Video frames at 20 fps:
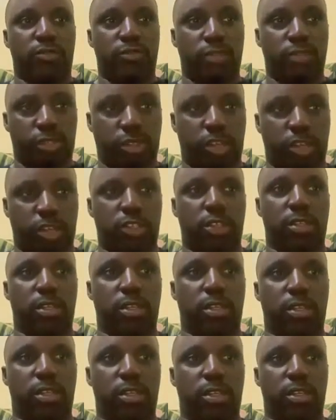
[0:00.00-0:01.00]
researcher,
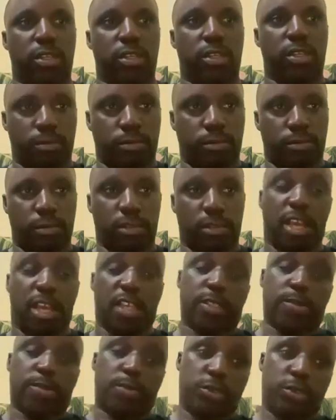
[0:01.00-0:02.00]

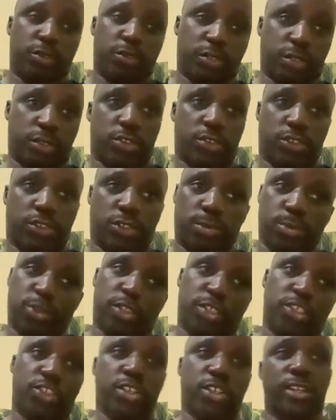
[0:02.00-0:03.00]
dance
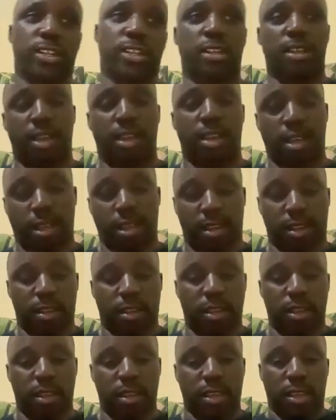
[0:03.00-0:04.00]
musician,
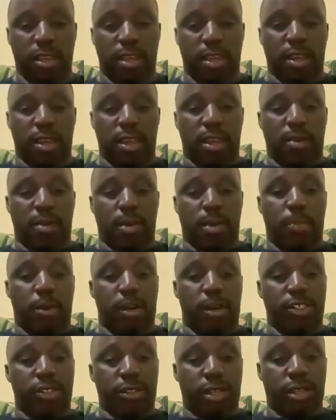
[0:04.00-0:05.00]
and I'm a
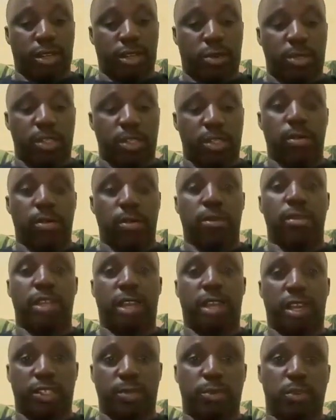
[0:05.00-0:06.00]
practitioner, community
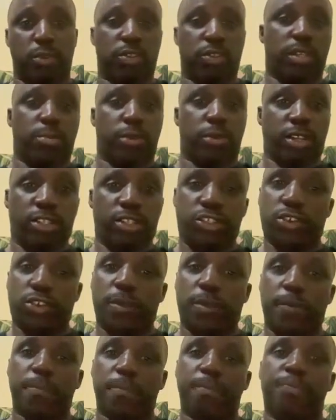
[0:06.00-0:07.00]
dance music
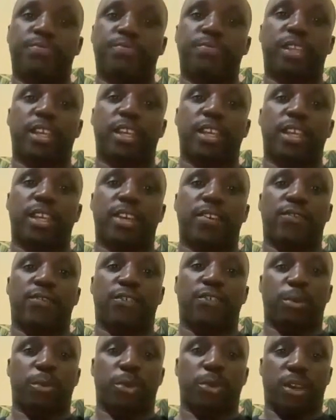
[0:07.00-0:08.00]
practitioner
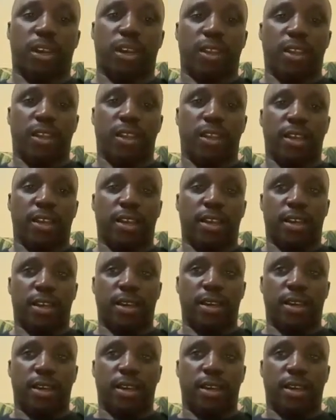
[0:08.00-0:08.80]
from Uganda.